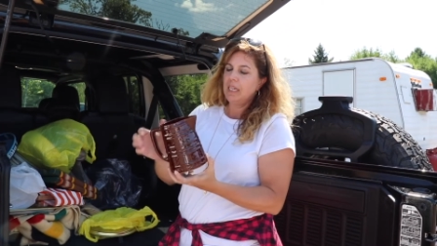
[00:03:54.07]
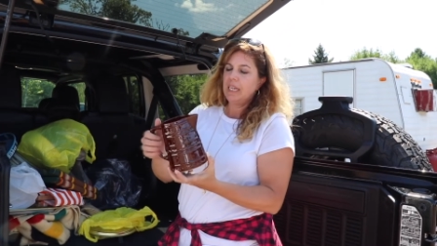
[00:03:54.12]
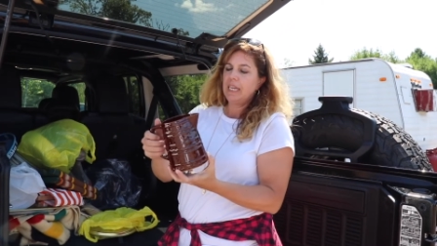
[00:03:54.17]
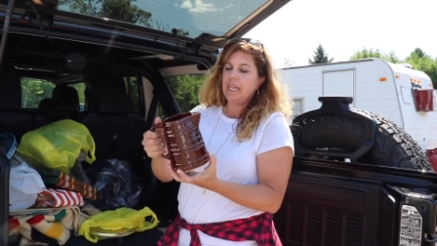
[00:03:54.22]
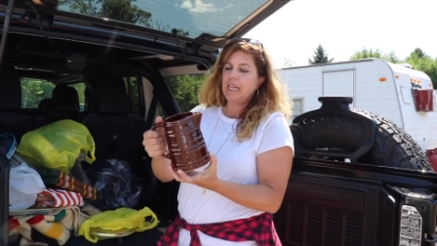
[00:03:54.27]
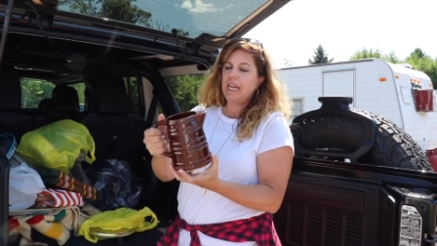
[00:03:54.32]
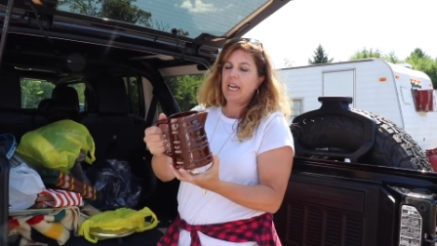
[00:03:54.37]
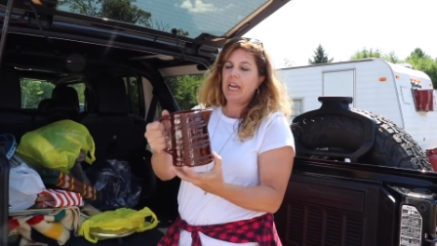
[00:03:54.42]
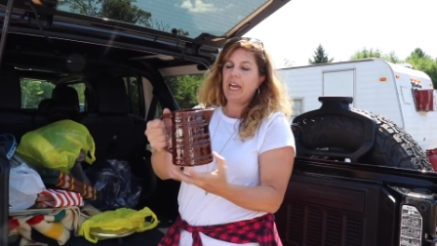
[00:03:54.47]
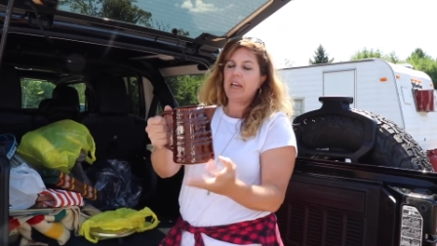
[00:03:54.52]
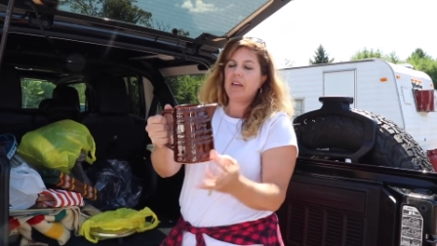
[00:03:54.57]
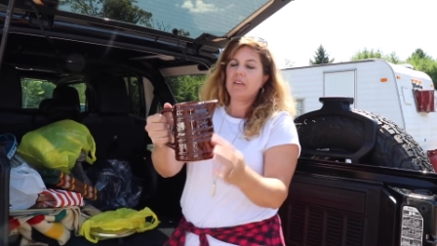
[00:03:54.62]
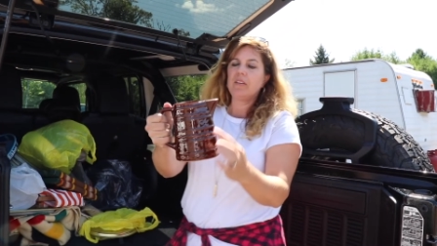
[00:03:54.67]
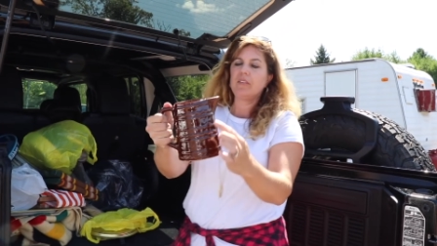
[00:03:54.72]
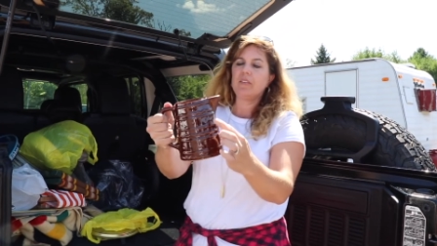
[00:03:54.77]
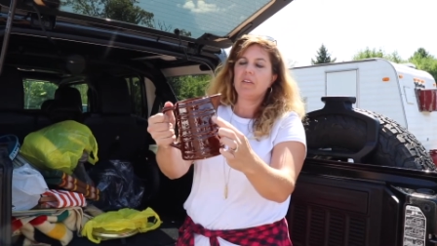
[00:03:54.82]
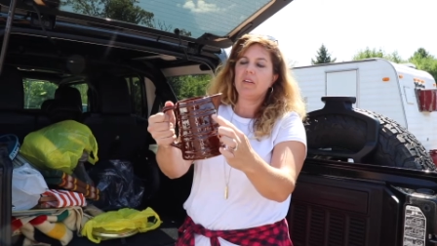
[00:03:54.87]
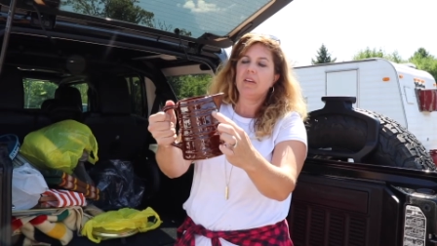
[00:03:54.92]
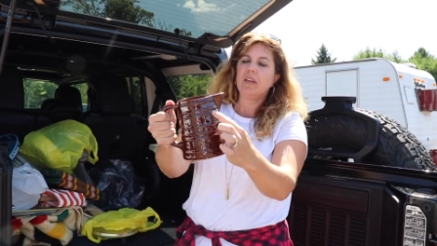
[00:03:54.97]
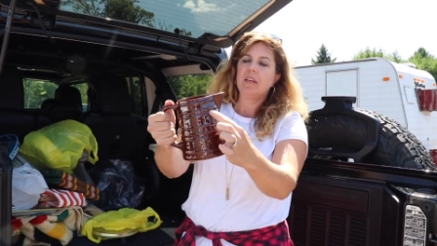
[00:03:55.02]
It
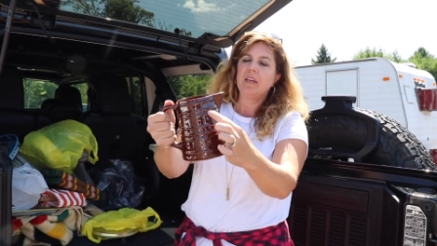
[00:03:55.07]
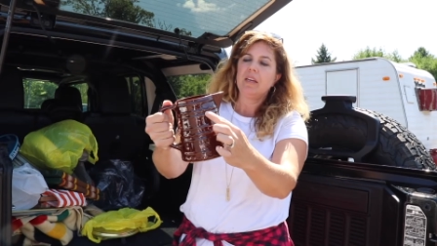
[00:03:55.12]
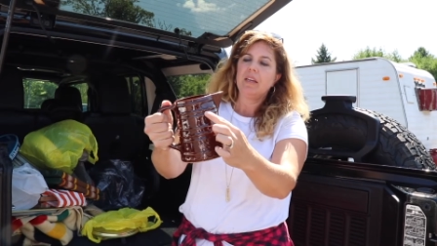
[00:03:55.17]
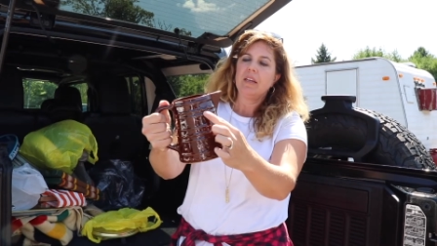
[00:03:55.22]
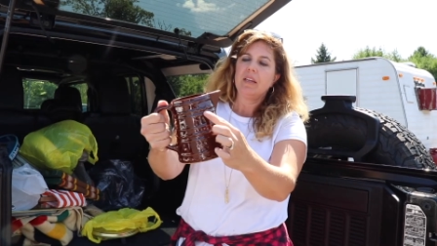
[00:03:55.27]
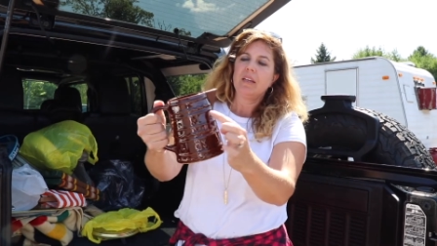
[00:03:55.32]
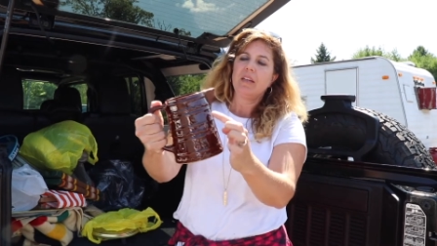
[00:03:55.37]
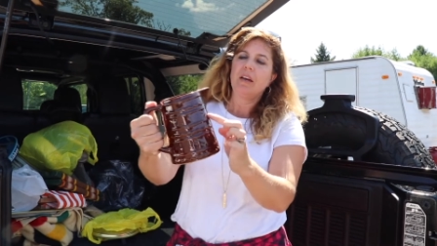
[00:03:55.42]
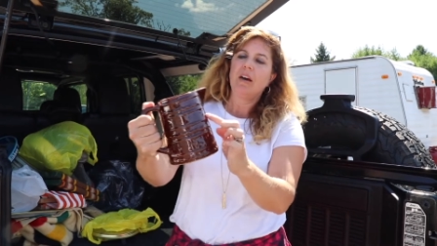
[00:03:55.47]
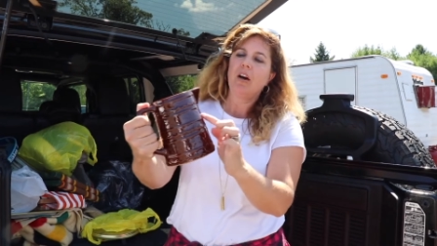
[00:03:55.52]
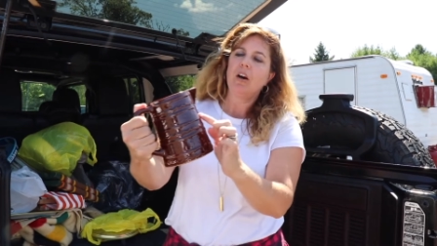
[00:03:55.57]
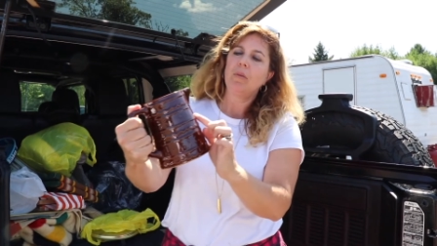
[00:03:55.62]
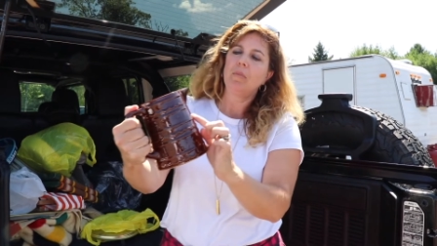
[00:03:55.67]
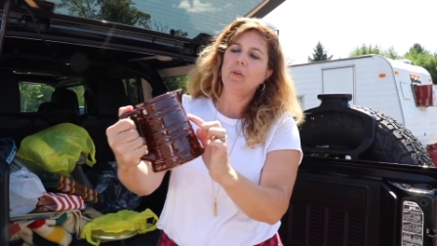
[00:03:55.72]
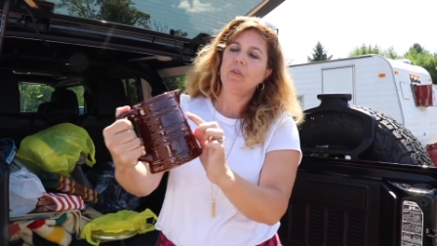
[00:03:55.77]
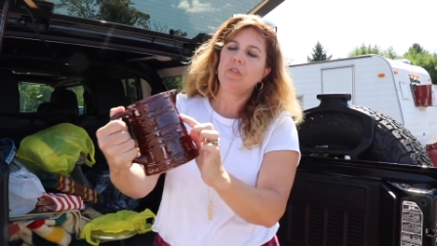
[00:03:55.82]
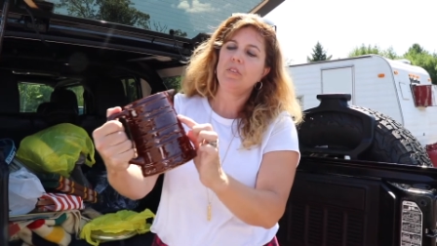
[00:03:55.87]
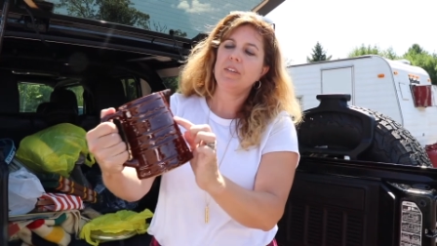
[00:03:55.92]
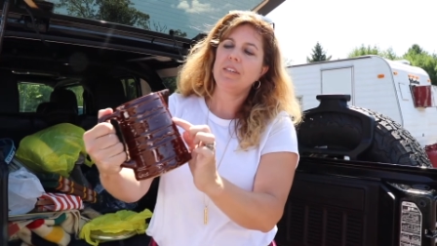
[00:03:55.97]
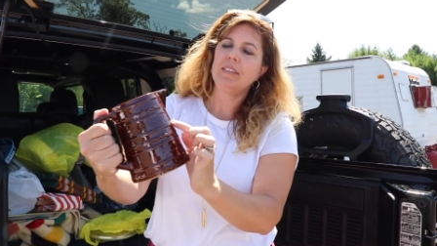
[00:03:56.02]
has
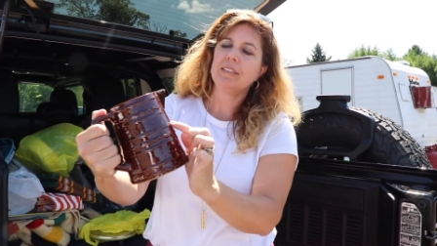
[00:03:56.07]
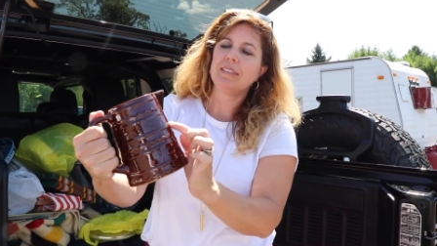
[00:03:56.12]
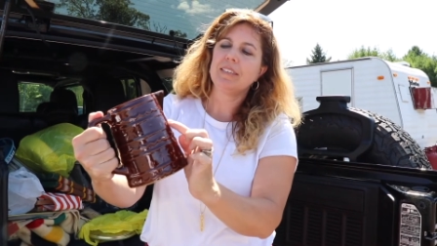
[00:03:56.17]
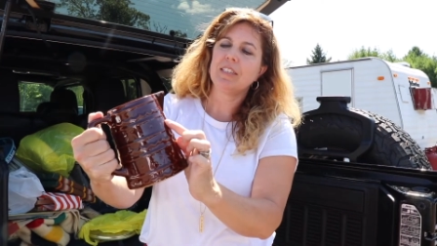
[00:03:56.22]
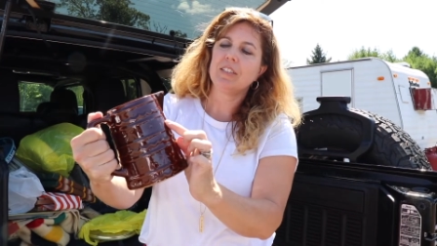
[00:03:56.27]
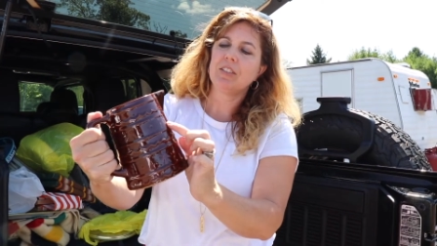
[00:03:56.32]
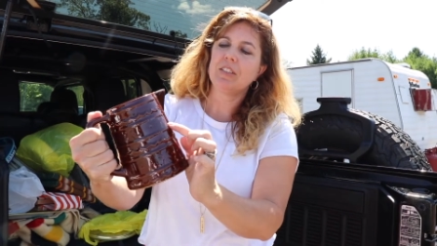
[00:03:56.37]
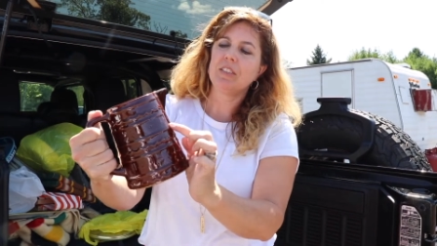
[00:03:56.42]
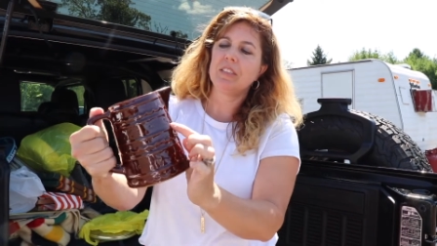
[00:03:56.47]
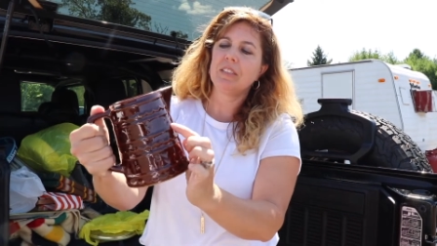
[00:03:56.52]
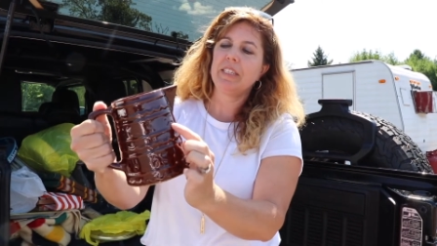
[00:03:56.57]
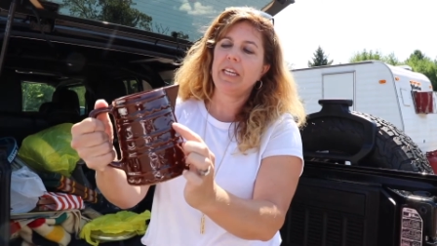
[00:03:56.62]
almost these little,